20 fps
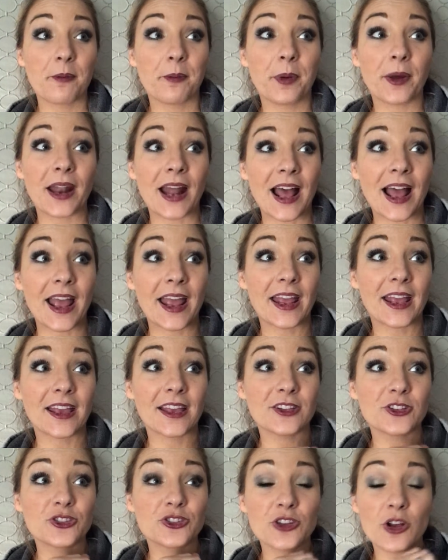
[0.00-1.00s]
but I
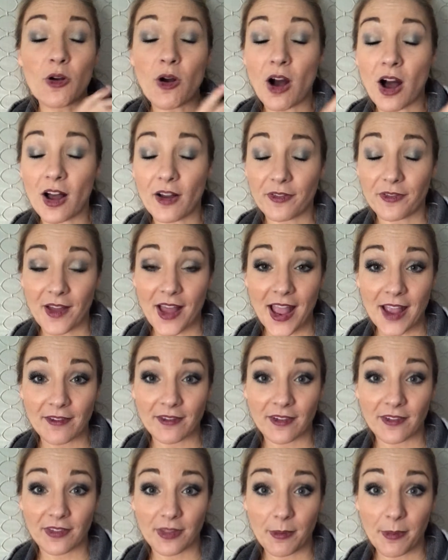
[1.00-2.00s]
can show all
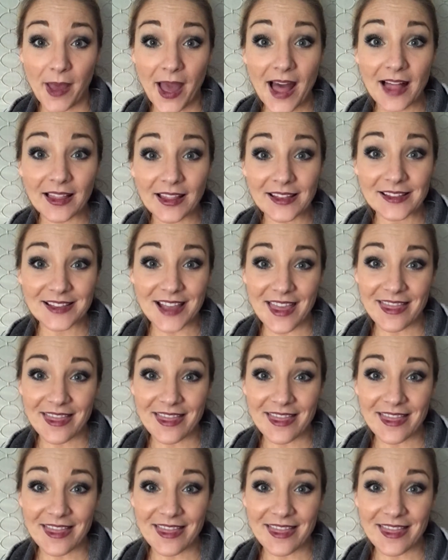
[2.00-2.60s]
5 of the palettes,